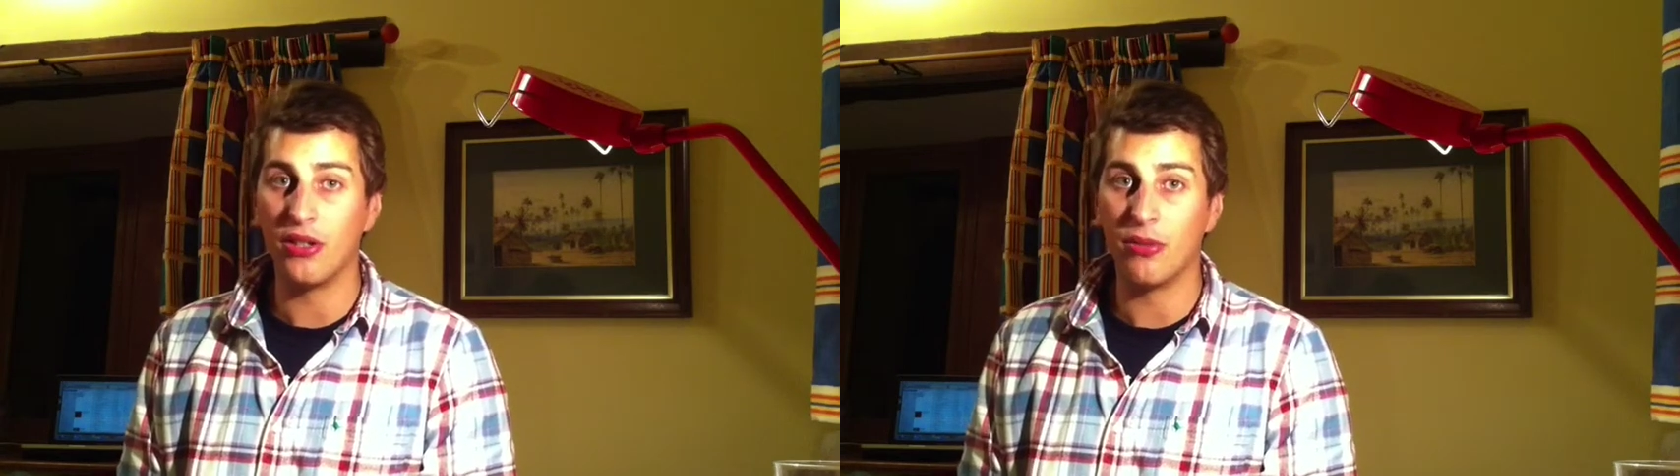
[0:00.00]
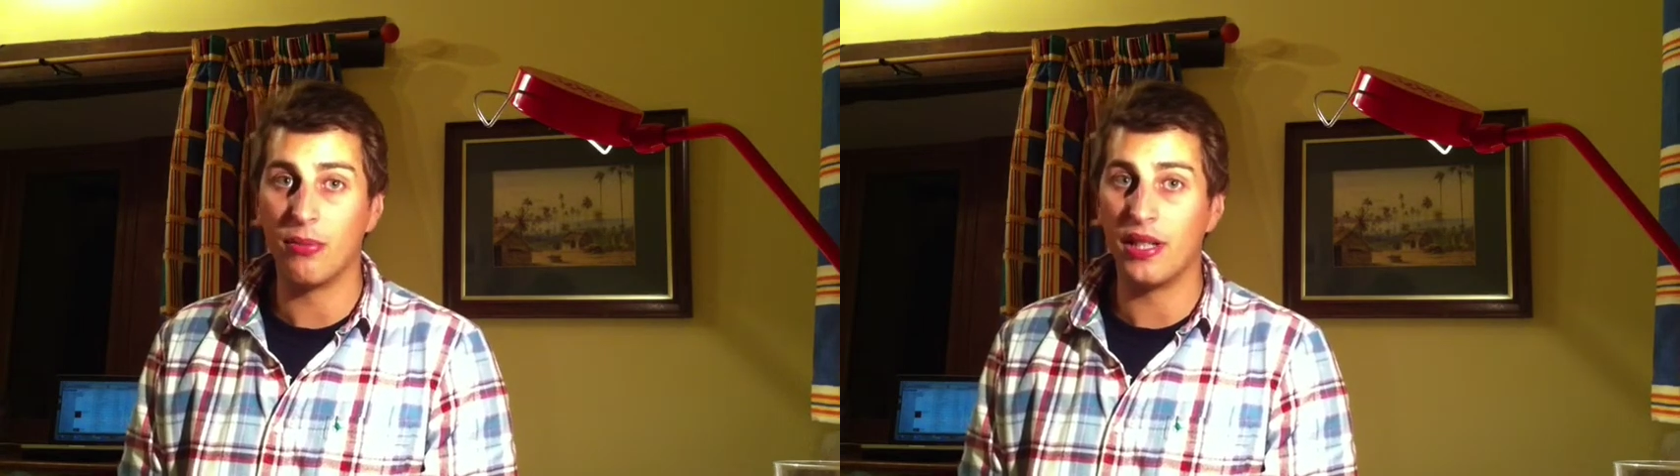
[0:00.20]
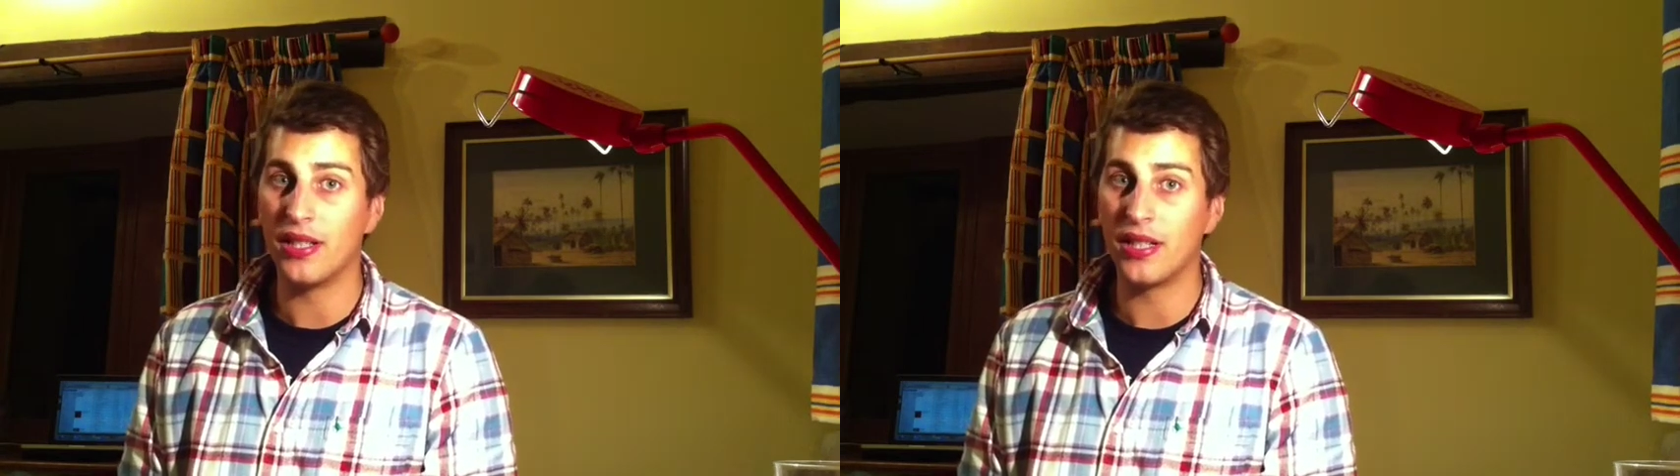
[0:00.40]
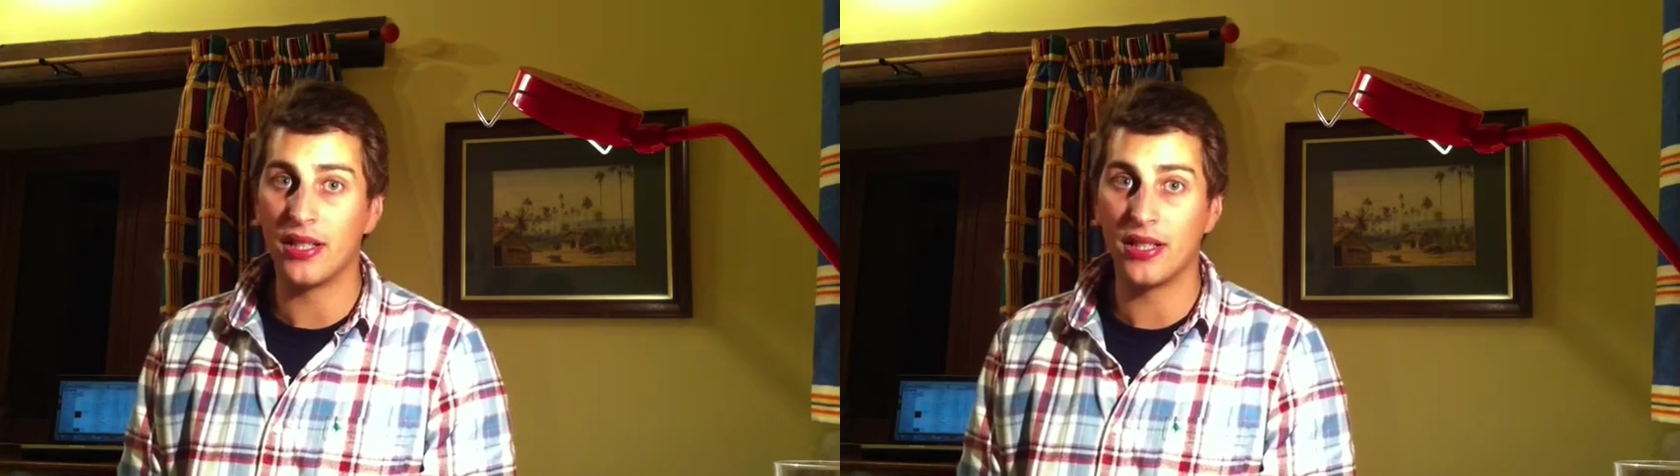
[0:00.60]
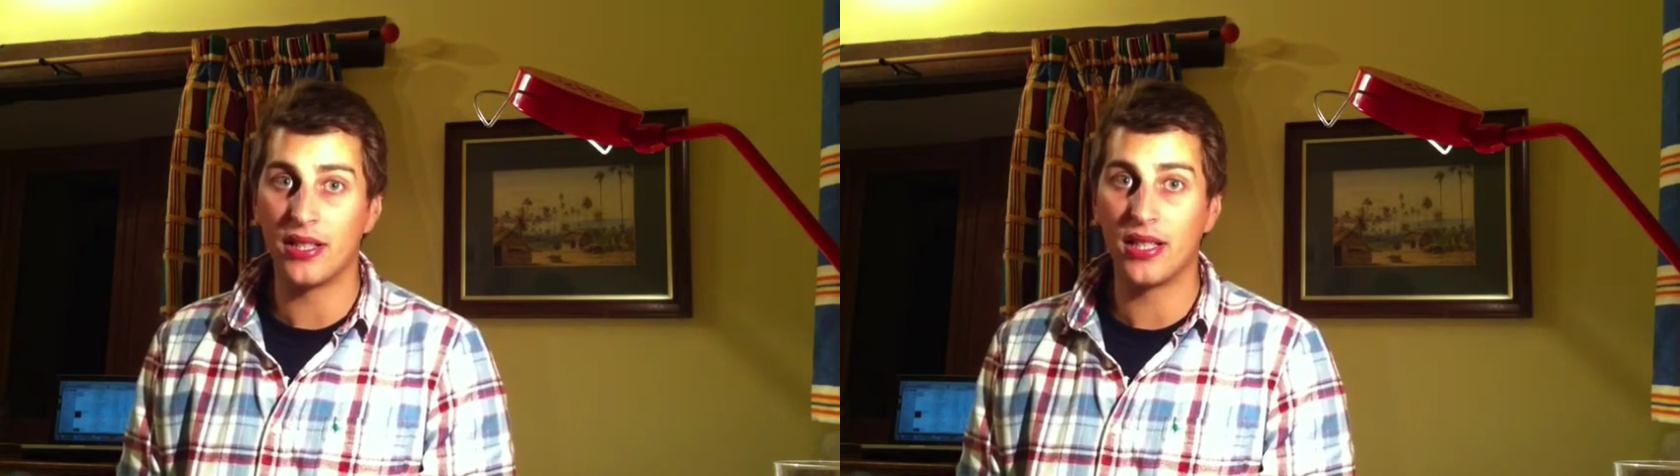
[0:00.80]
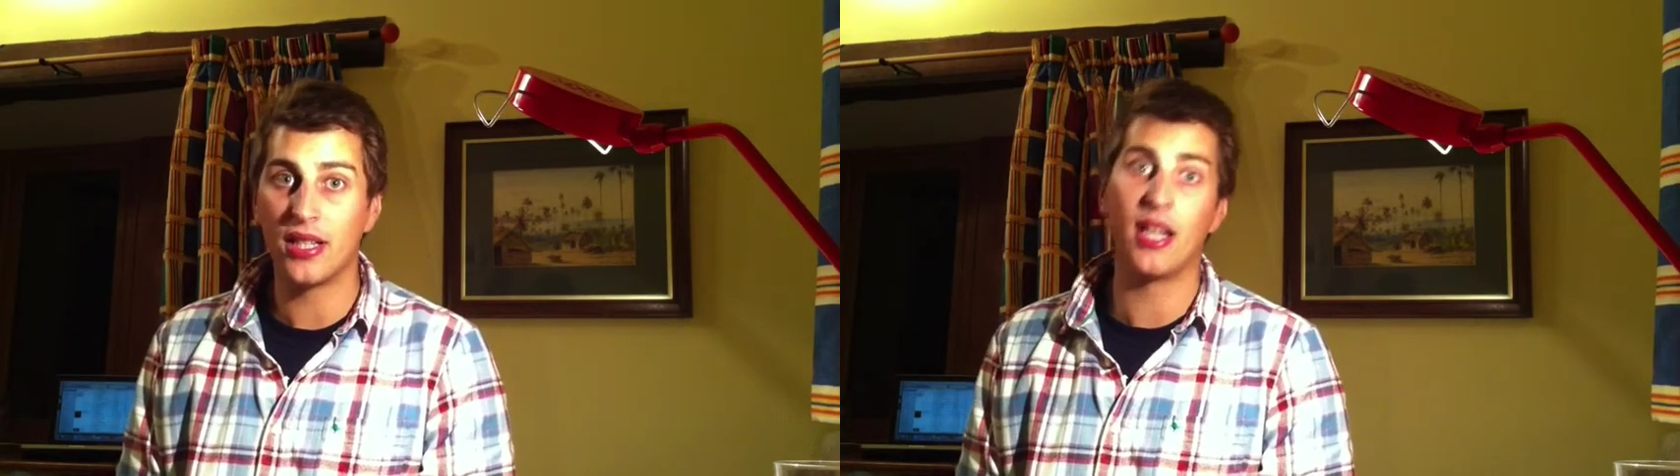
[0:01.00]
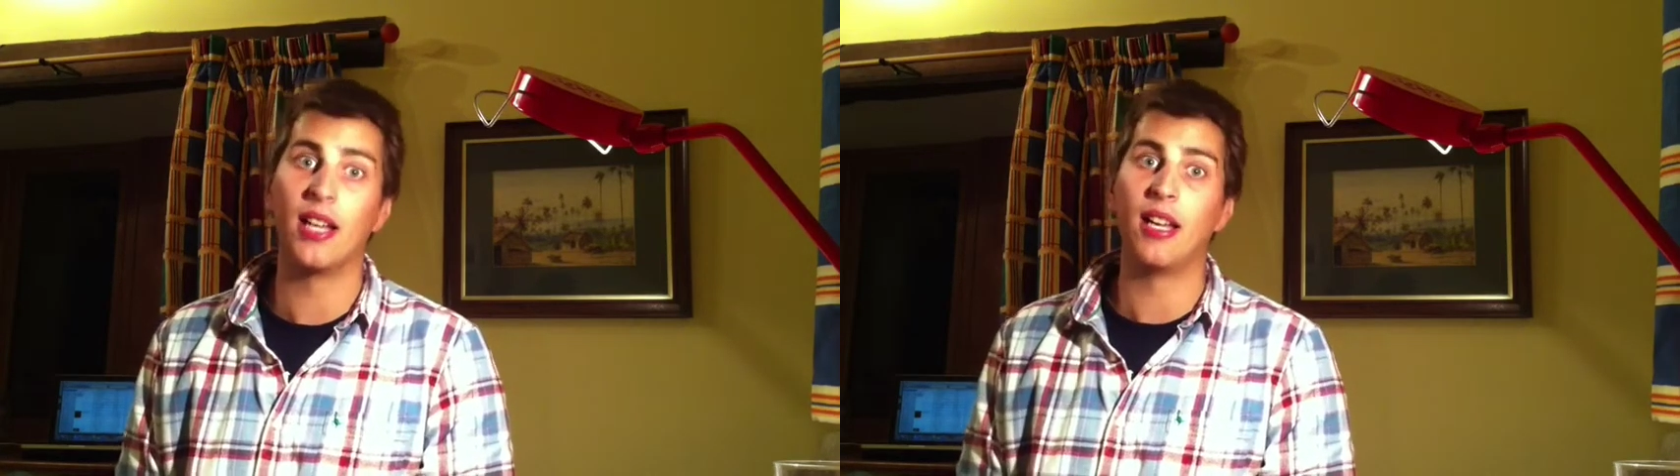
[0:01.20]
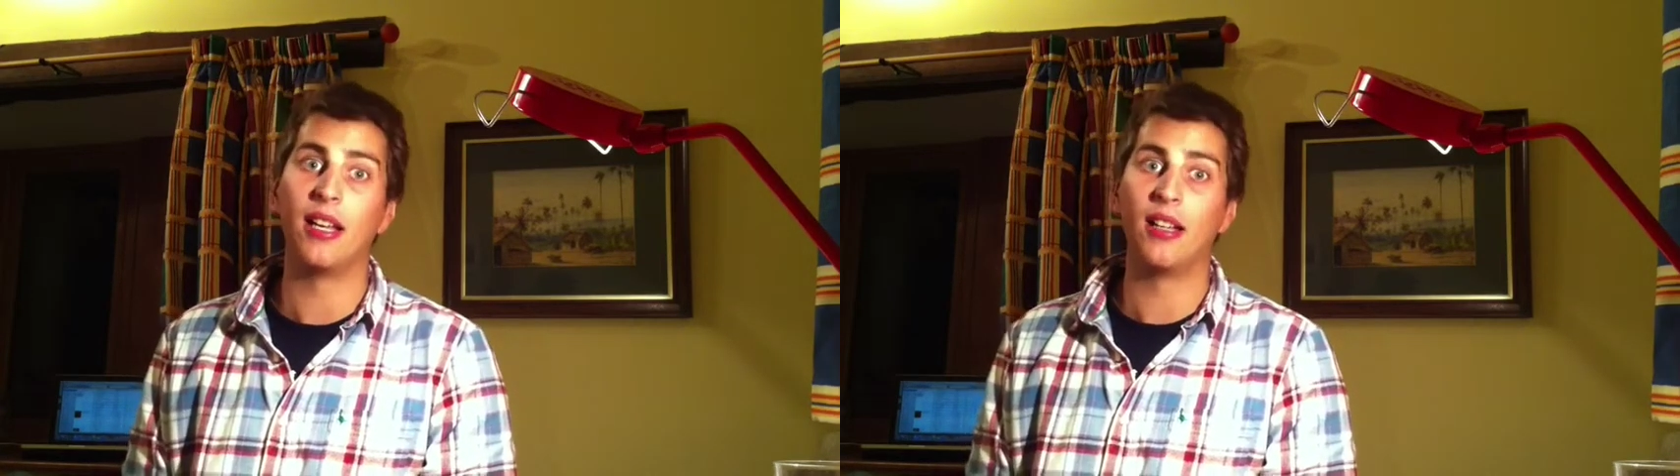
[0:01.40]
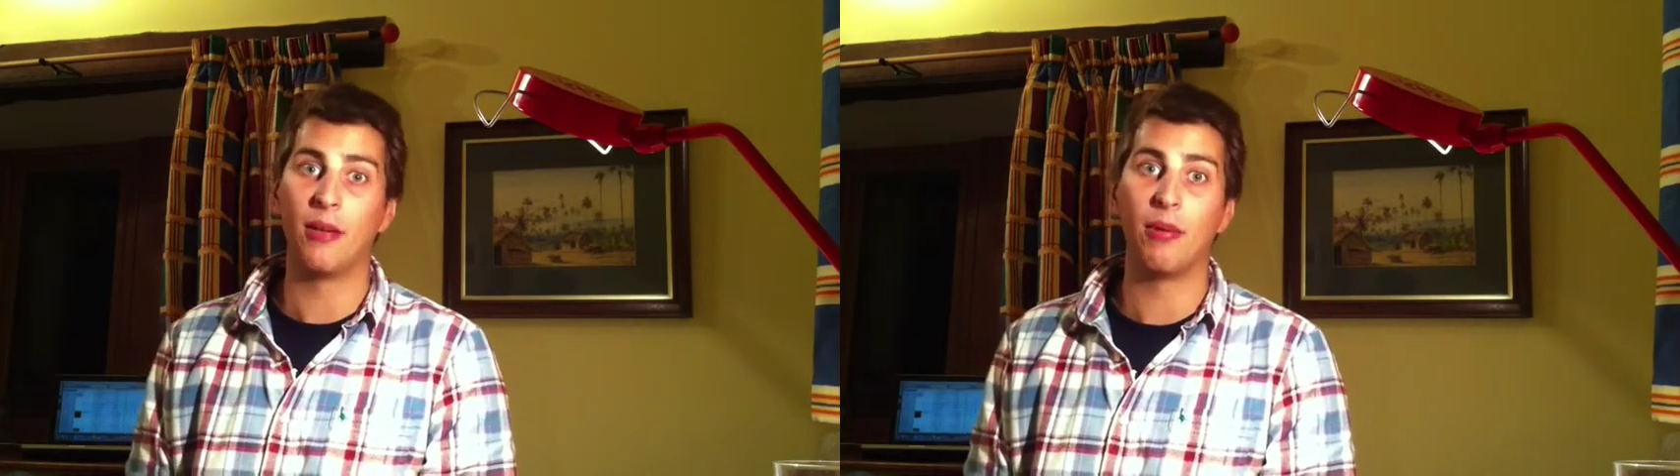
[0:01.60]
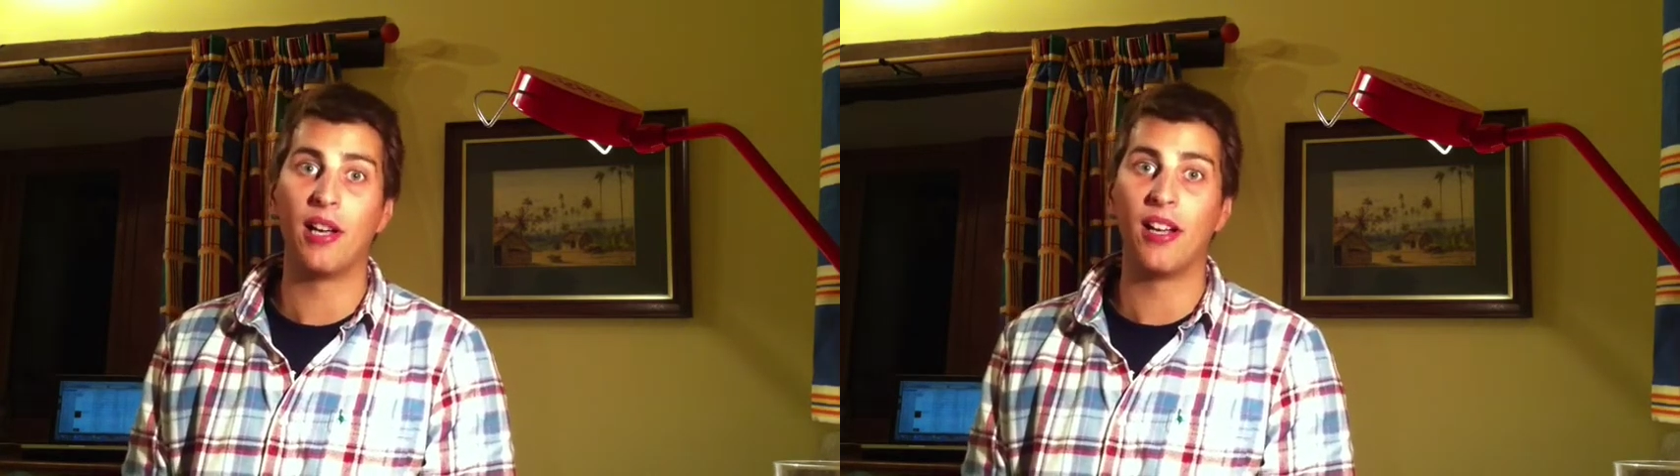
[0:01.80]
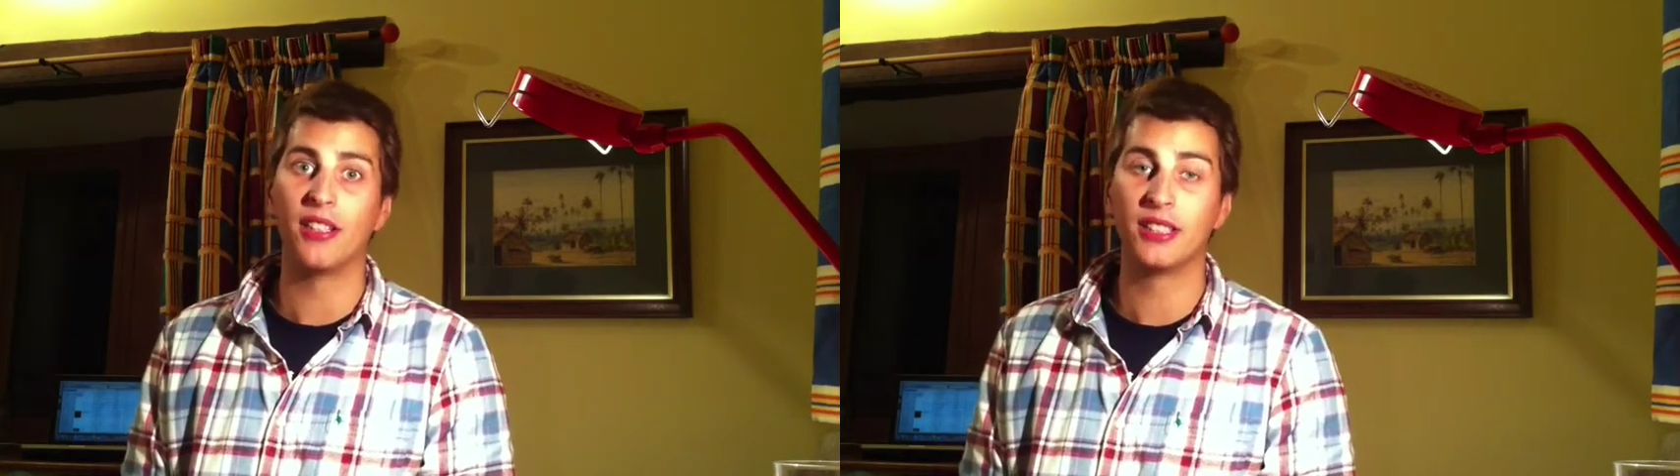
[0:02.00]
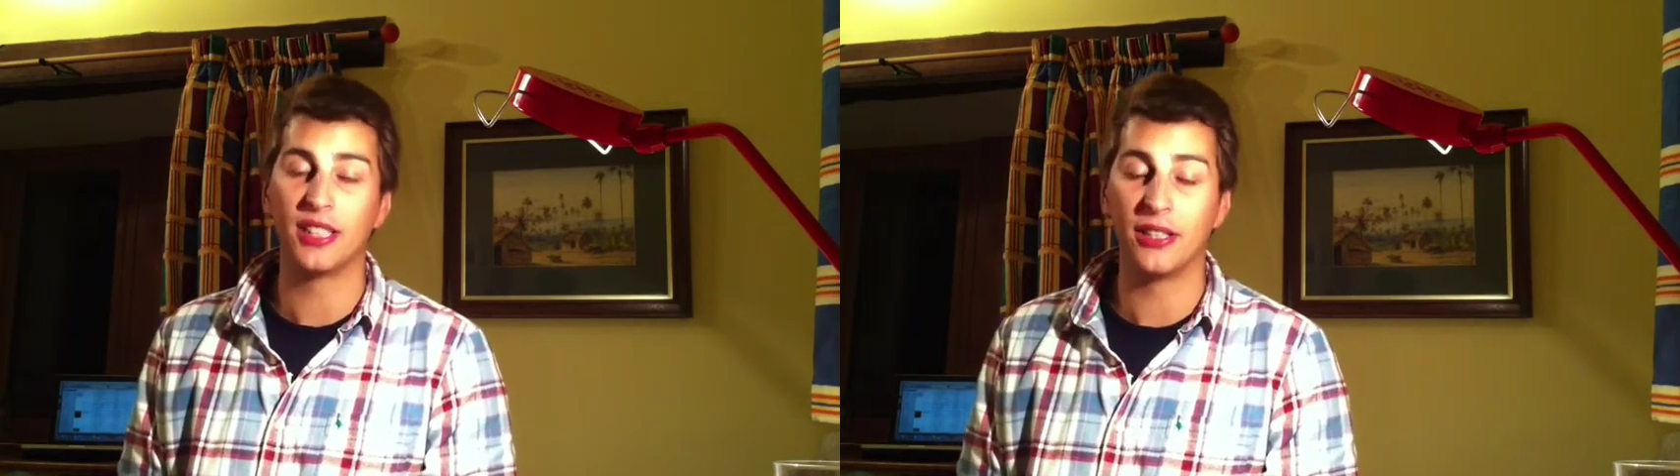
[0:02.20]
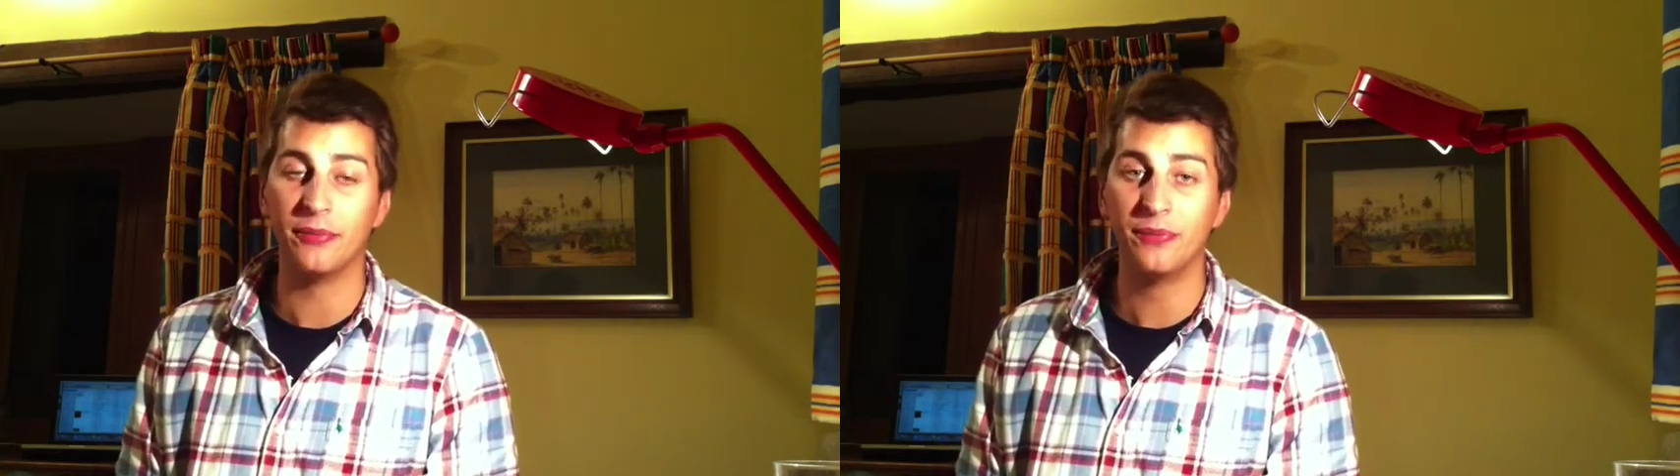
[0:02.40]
100 metres apart. So